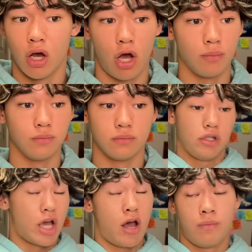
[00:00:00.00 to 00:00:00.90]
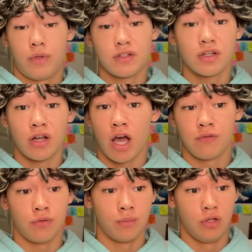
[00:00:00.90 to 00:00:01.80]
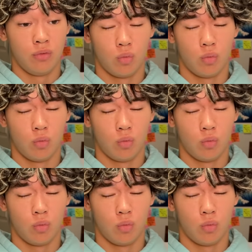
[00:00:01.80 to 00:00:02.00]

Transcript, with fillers: Um, yeah, that's a nine for me.